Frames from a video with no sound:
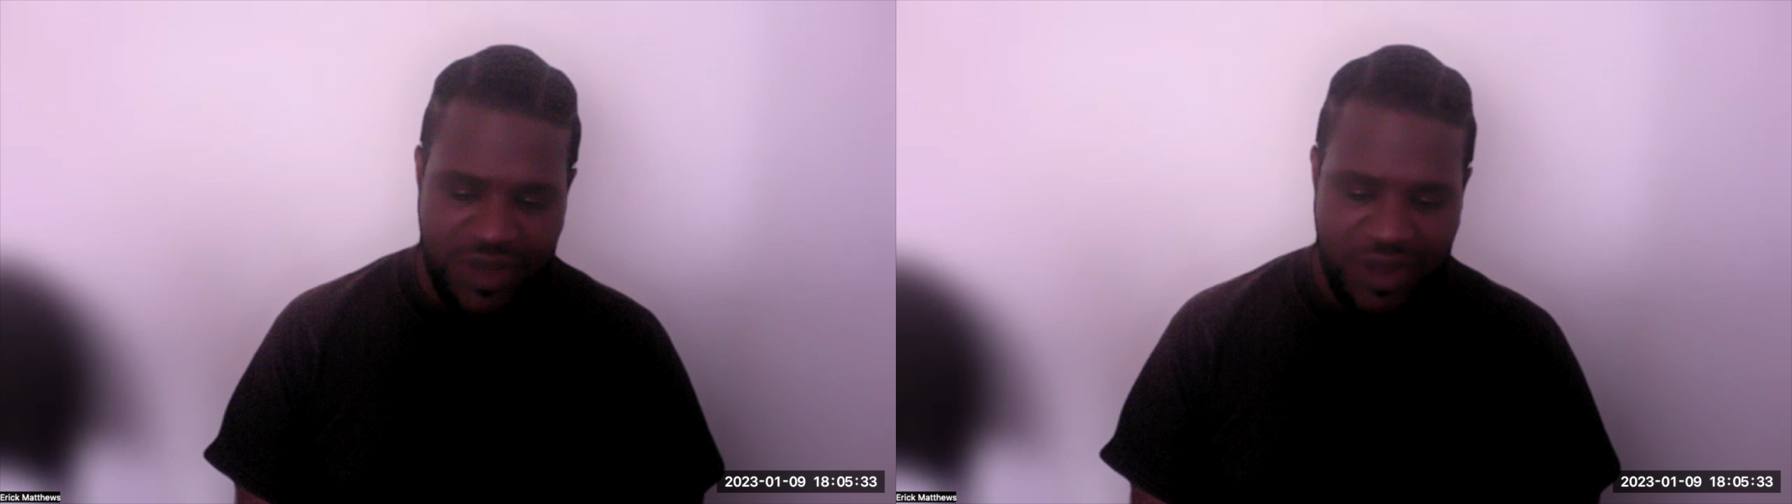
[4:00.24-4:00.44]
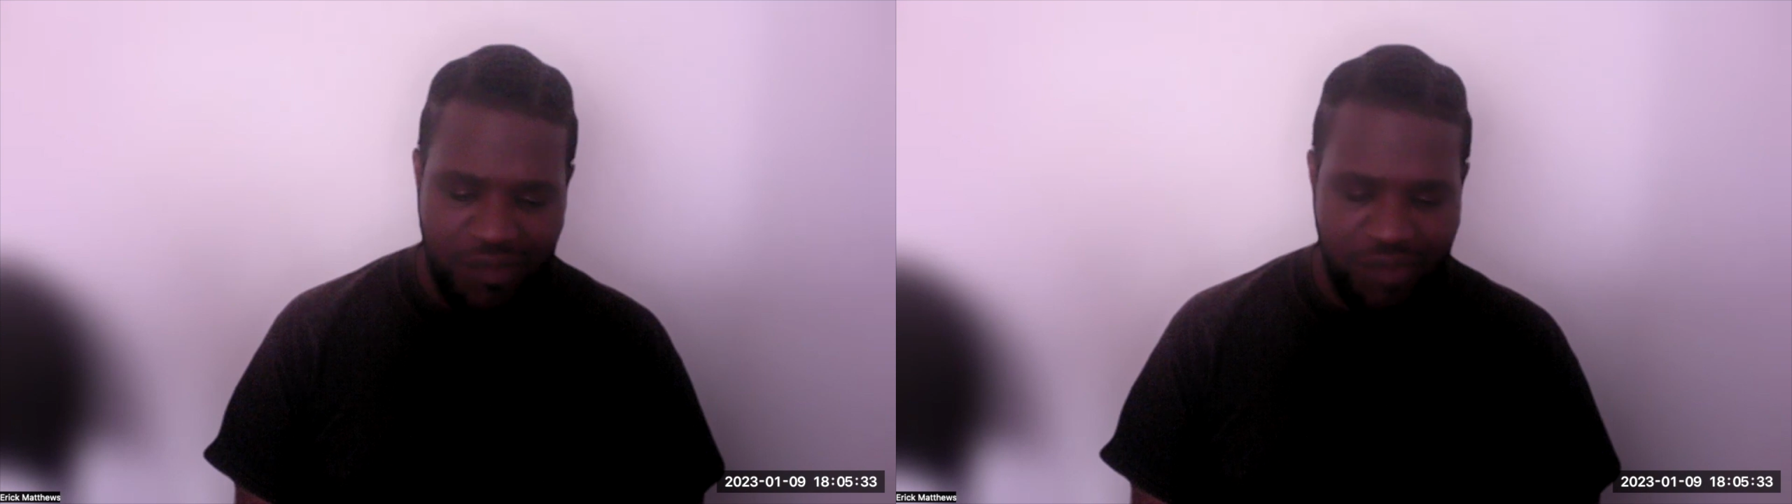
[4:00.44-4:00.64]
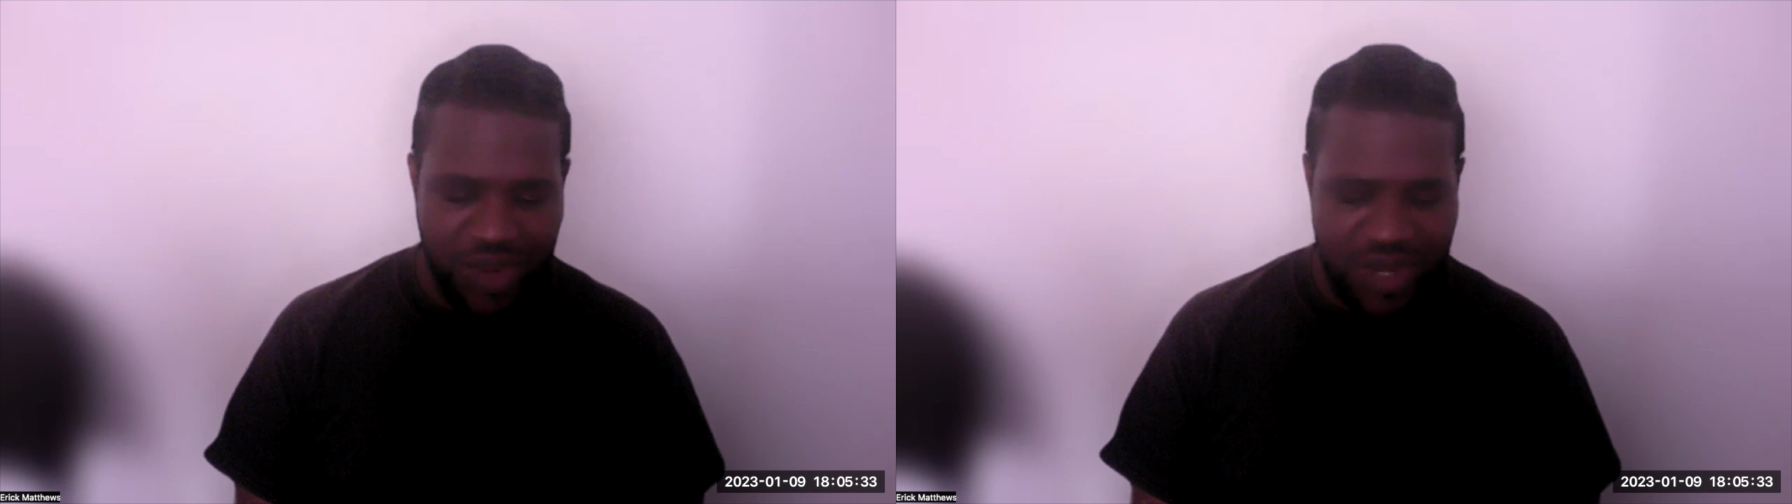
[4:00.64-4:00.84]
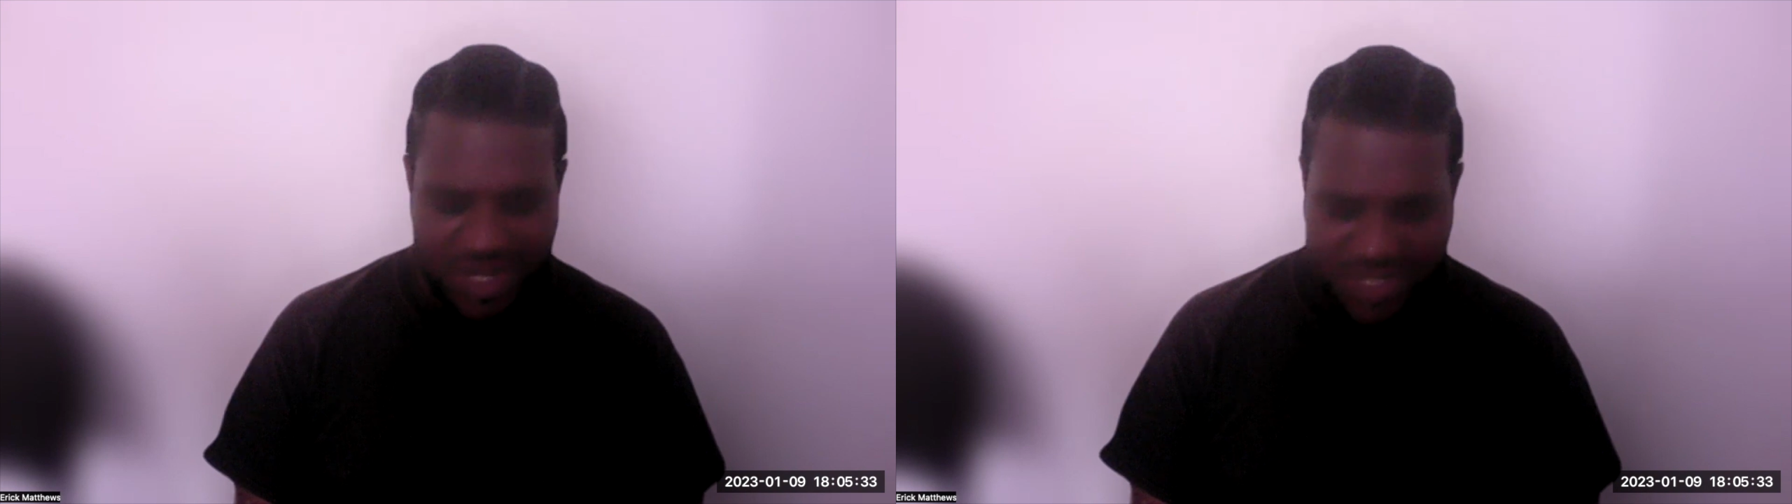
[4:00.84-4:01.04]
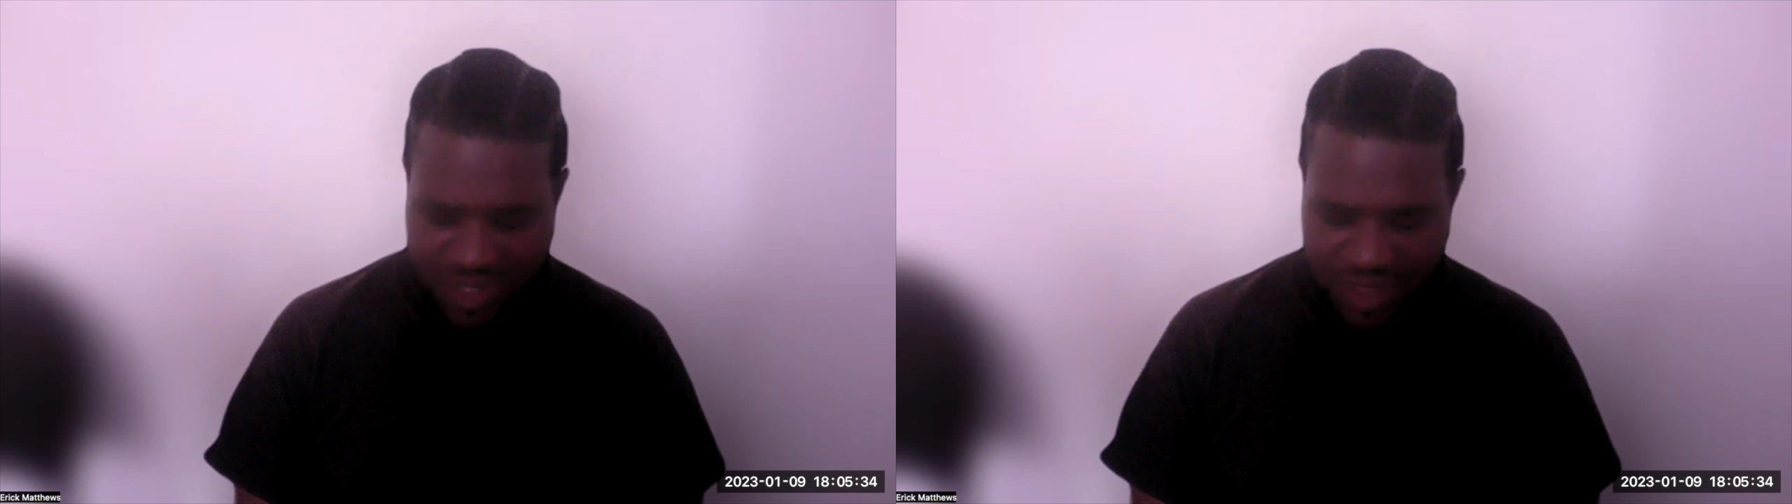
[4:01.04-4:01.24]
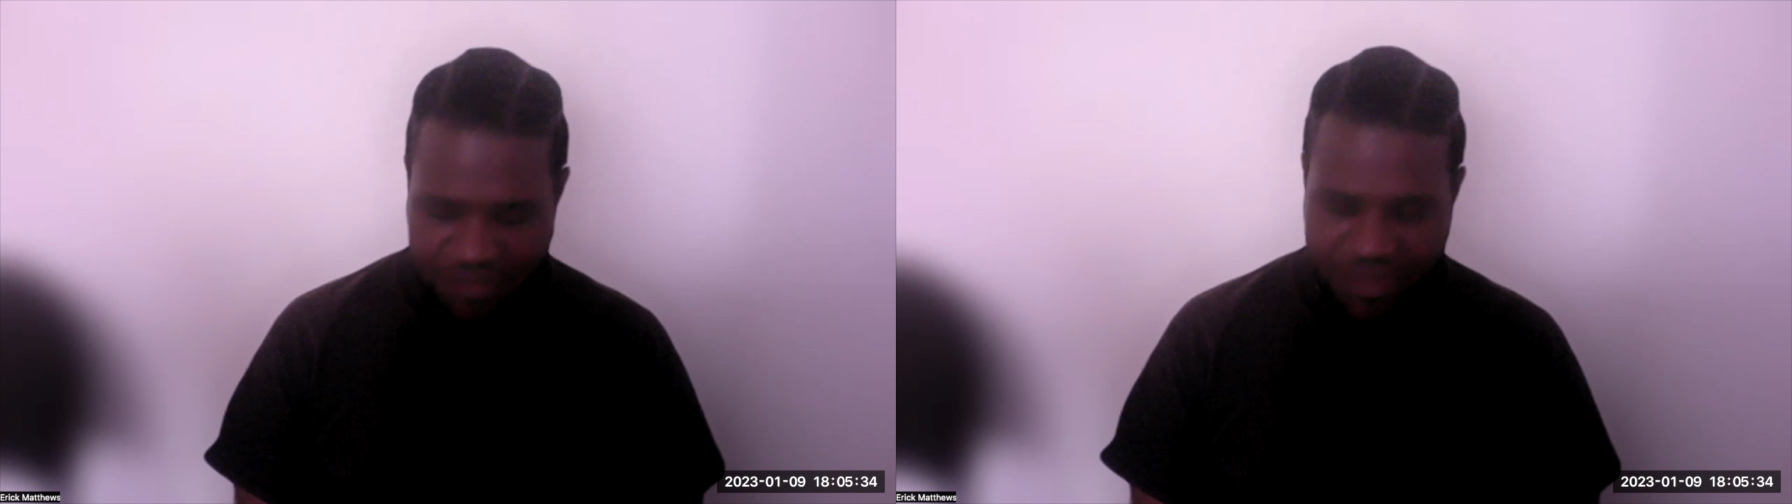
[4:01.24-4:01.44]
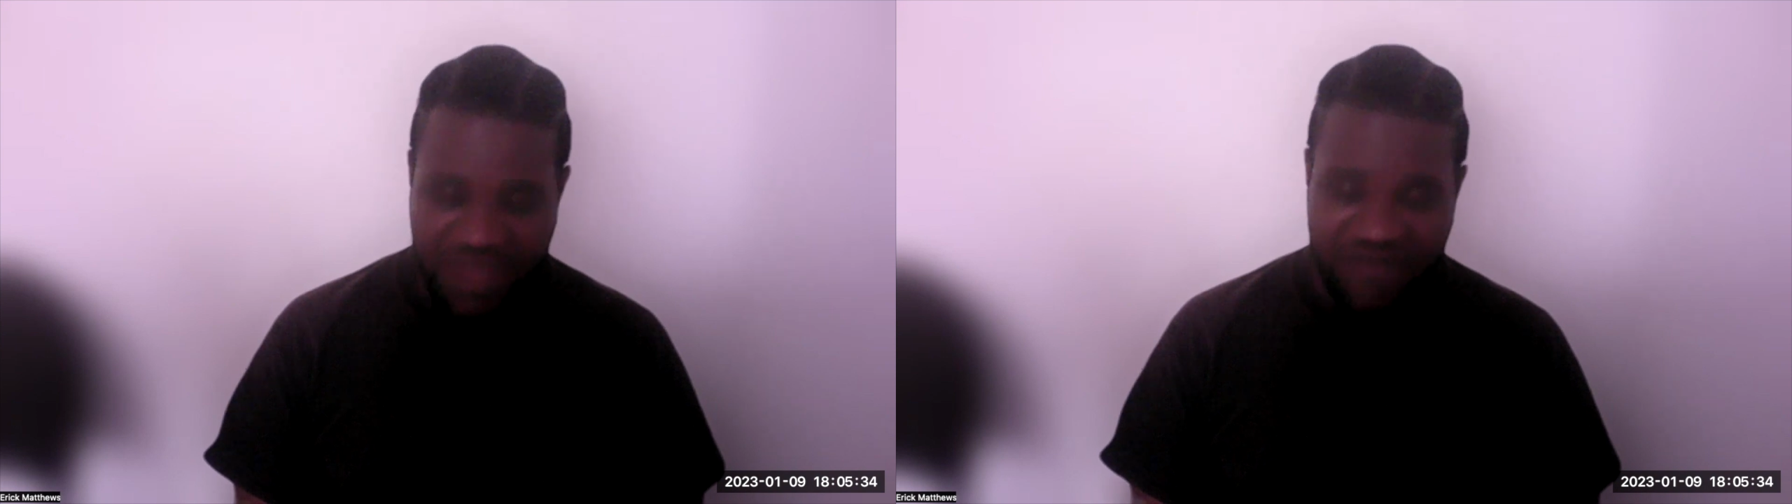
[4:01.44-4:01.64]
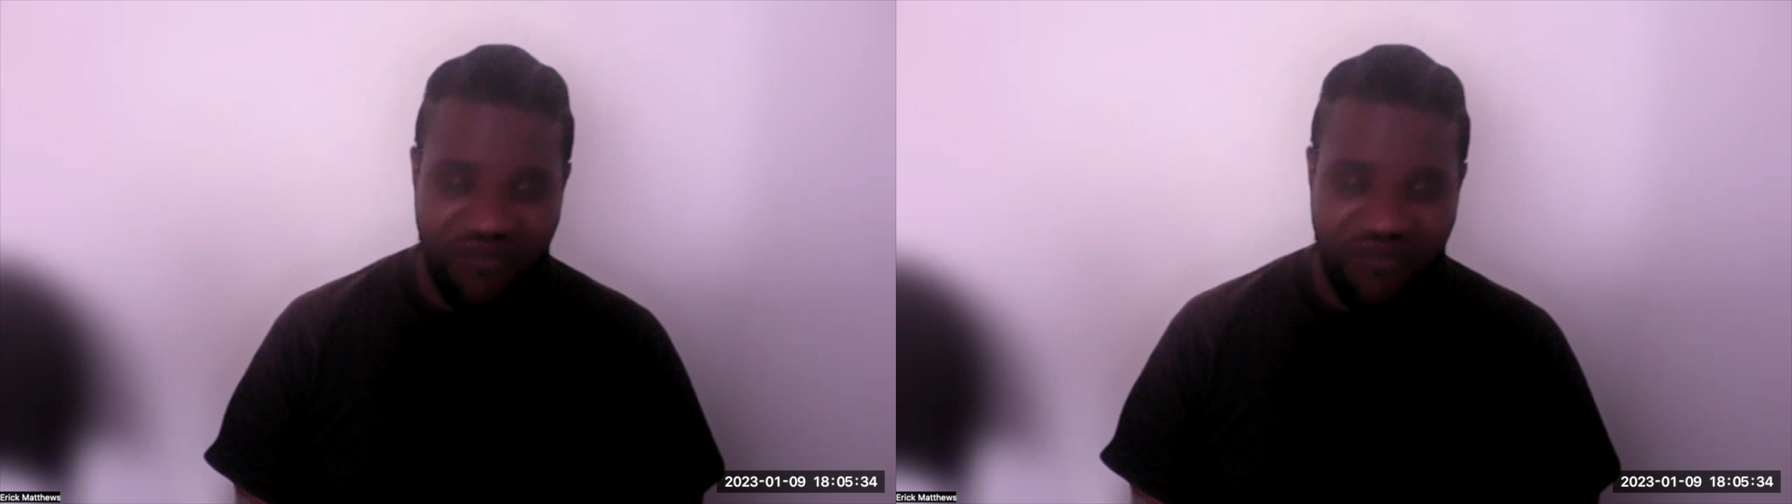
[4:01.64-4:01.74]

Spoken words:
I'm bringing this up, man,